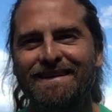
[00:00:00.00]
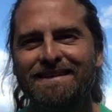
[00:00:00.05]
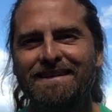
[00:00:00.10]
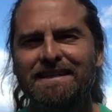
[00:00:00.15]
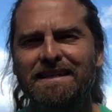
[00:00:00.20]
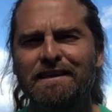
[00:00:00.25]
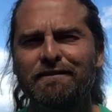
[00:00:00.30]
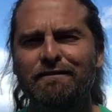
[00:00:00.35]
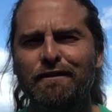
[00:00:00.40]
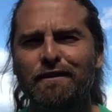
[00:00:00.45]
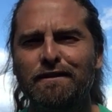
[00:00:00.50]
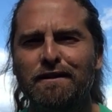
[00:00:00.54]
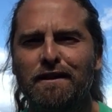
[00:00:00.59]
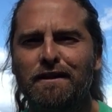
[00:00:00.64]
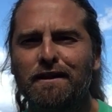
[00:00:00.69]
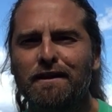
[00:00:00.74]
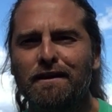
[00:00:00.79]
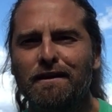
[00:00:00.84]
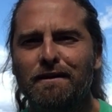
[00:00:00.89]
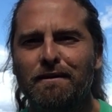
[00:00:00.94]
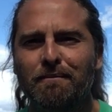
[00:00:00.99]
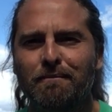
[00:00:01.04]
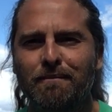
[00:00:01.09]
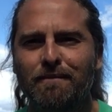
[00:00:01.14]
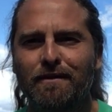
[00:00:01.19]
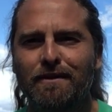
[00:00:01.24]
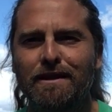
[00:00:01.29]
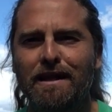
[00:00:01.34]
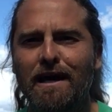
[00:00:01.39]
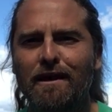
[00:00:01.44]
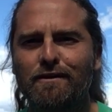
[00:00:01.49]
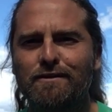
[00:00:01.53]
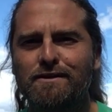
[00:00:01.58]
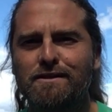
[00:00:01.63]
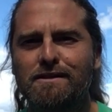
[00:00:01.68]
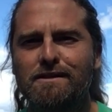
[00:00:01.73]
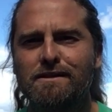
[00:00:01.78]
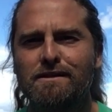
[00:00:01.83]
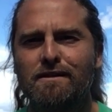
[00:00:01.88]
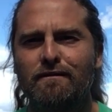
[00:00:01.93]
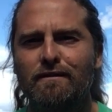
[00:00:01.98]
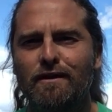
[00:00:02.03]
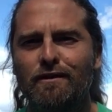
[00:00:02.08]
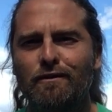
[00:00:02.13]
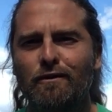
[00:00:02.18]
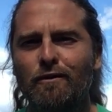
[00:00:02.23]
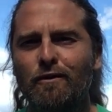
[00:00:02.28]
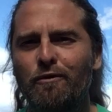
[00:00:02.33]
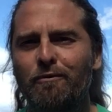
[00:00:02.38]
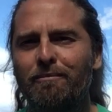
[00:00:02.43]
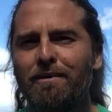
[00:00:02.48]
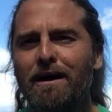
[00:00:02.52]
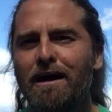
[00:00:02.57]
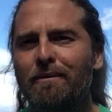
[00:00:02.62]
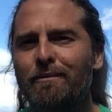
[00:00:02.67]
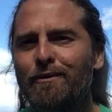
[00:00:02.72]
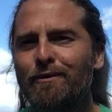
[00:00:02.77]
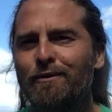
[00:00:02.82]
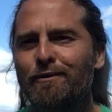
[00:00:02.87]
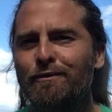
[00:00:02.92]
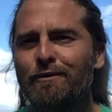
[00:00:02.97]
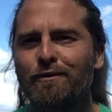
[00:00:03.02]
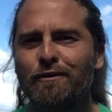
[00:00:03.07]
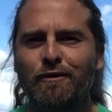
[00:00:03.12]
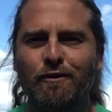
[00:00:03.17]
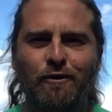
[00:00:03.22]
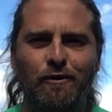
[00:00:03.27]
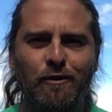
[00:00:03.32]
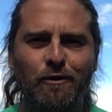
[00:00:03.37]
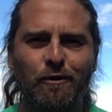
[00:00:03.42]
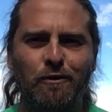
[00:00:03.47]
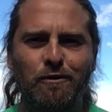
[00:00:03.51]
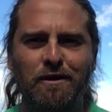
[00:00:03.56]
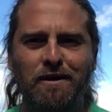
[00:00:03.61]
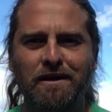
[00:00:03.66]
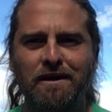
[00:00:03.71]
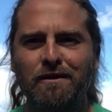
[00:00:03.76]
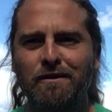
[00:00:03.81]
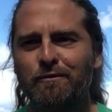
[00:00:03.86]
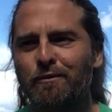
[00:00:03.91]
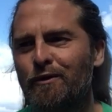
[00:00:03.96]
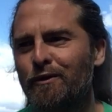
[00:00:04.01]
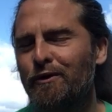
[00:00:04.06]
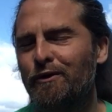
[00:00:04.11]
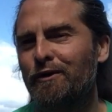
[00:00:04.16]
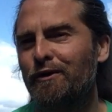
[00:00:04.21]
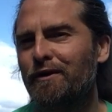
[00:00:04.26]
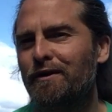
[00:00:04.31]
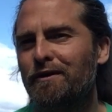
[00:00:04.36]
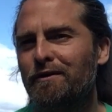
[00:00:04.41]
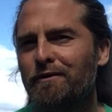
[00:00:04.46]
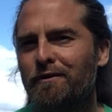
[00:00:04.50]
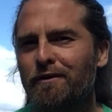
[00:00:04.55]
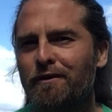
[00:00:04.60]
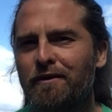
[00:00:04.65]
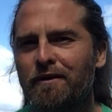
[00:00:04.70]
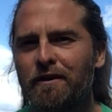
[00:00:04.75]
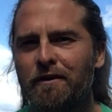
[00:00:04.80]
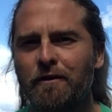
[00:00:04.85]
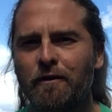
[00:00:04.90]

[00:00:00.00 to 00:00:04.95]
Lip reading: than even the thousands of year old Bible or holy word or